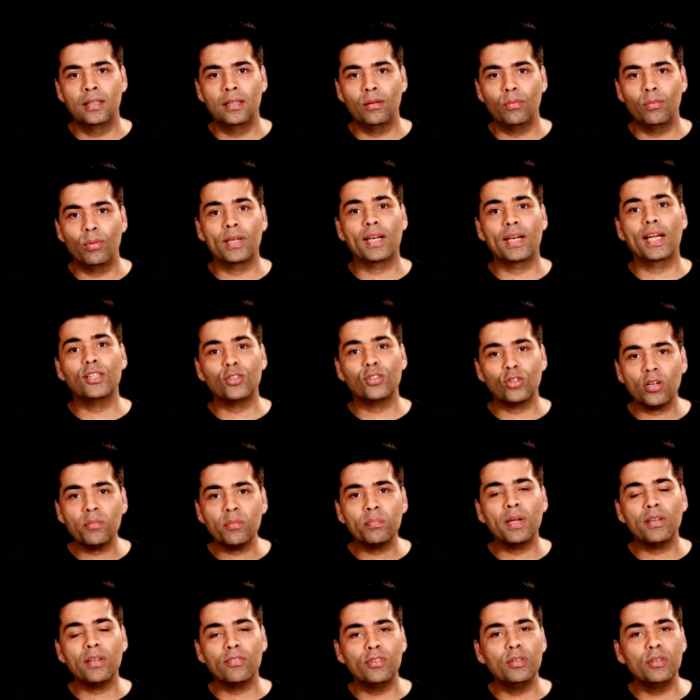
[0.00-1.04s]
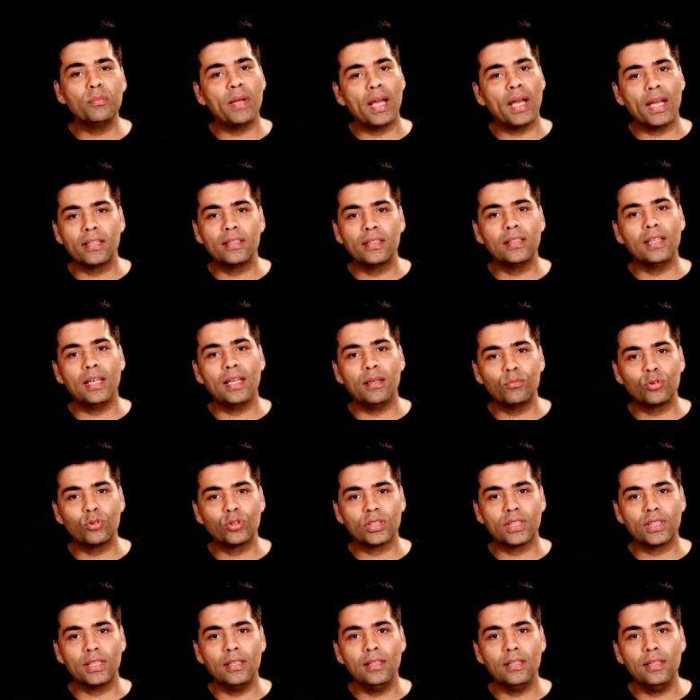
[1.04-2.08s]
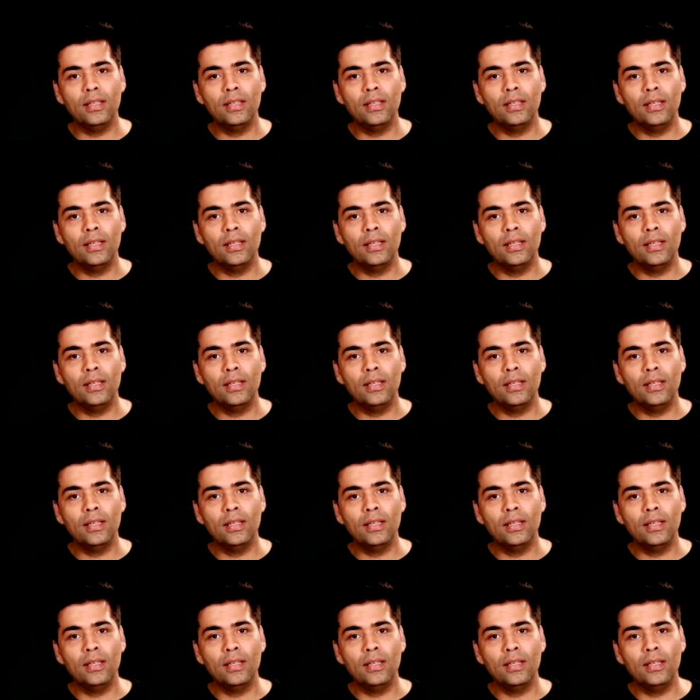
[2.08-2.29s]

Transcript: When I shot my film Ae Dil Hai Mushkil